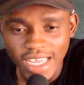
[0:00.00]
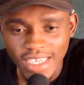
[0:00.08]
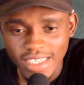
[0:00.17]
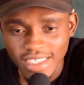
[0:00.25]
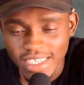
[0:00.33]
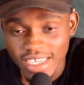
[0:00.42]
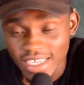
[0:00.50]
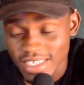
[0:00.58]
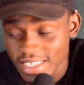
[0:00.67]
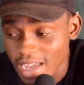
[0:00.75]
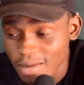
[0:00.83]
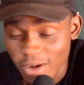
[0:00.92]
he's taking his
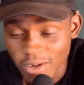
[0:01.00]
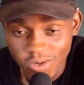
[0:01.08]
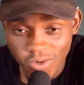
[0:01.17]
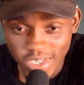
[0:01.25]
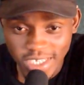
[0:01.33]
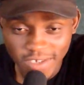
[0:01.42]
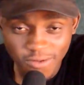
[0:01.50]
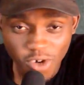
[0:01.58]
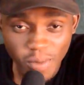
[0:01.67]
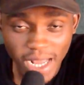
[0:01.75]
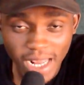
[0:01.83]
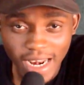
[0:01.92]
time out to watch his
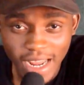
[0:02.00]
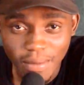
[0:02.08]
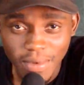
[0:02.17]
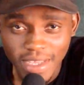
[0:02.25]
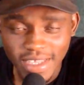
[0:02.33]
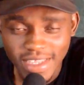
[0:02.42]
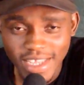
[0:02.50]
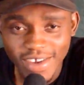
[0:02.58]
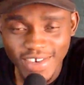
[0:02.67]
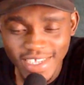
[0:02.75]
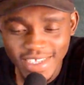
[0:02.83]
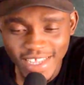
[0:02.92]
former club there
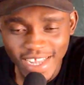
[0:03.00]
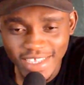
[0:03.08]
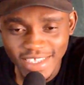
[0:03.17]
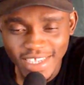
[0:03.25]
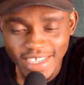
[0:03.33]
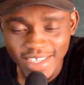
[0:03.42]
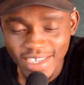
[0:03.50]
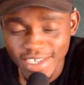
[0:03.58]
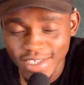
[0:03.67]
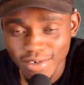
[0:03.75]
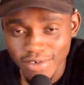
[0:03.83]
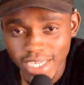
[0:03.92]
in the stands. I think
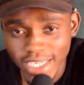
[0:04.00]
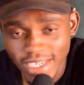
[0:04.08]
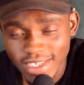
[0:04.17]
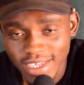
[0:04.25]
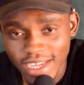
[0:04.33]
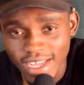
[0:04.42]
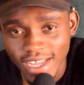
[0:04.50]
it's a great gesture.